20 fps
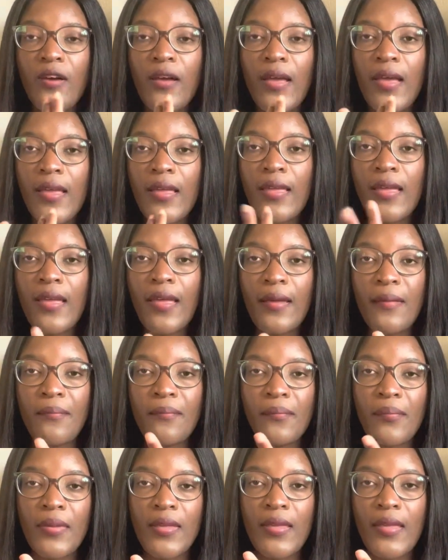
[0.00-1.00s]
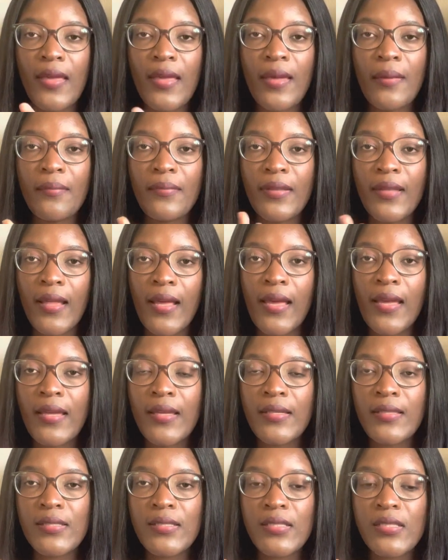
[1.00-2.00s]
AM, PM,
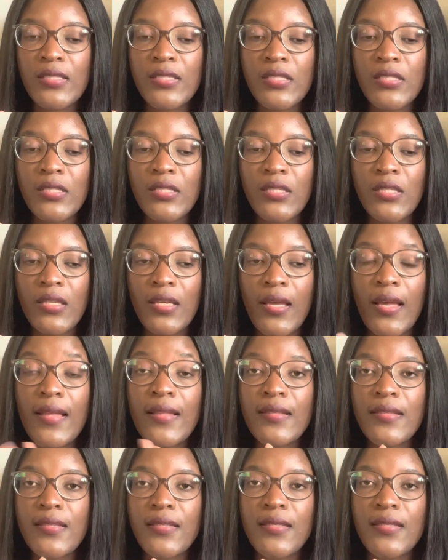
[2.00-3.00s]
night, and